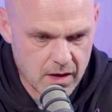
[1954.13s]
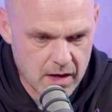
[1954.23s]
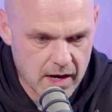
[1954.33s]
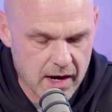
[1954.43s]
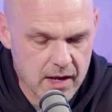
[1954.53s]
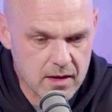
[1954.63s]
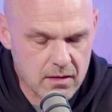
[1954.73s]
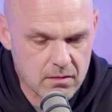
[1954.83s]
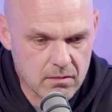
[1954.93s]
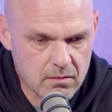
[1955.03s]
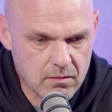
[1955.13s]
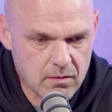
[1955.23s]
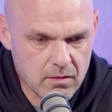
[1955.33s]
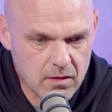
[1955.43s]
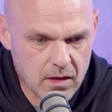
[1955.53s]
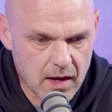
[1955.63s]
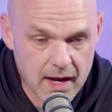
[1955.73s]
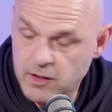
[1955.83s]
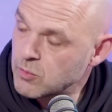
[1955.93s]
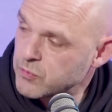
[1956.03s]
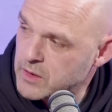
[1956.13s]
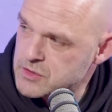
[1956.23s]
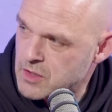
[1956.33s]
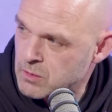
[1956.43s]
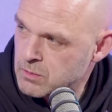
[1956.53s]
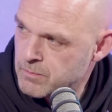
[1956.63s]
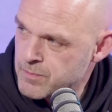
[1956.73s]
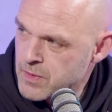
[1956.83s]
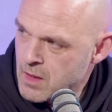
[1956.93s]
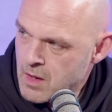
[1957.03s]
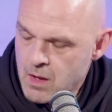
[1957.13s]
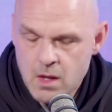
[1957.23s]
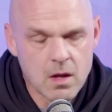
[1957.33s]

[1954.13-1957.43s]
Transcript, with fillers: I I don't think so. Don't you?